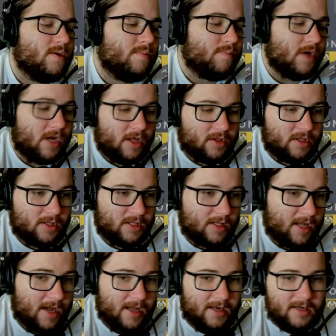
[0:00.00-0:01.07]
But other than
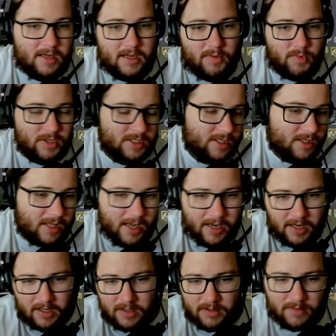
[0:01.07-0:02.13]
that, it wasn't
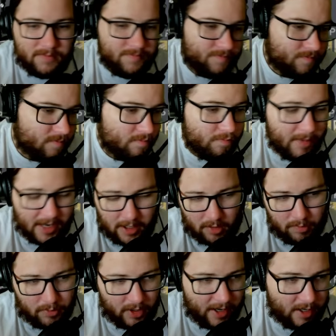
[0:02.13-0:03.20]
like make or
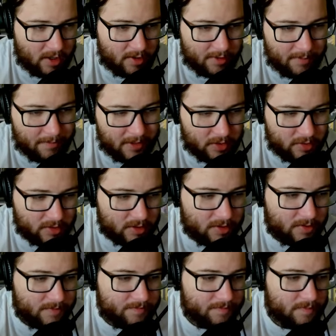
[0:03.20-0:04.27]
break on the build.
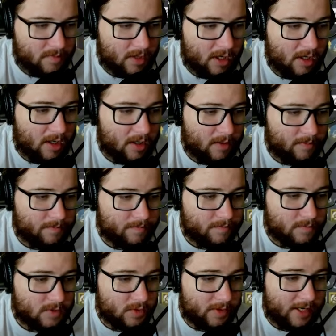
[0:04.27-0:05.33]

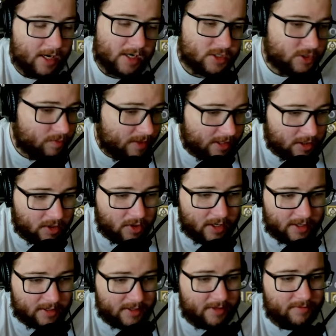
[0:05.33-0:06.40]
So we can go
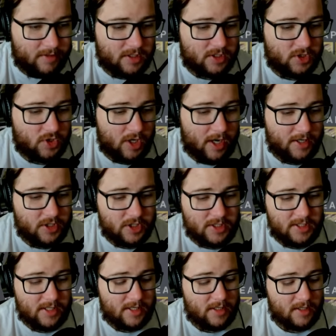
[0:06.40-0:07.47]
ahead and give this a try, just
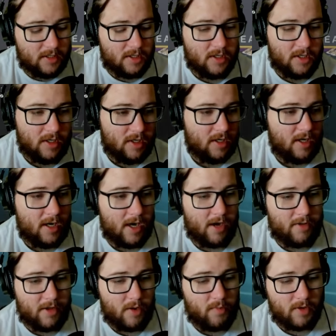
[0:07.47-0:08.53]
see how
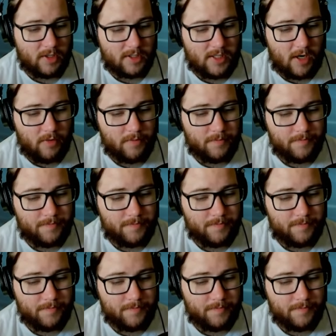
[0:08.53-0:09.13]
that works out.